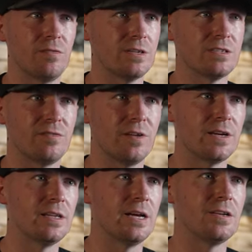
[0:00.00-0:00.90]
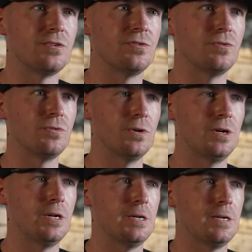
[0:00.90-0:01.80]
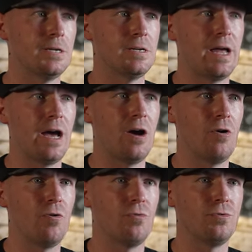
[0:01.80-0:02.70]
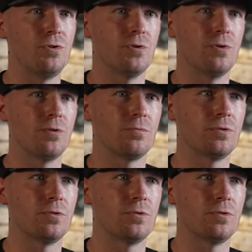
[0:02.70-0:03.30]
flakes, stuff like that, to now you're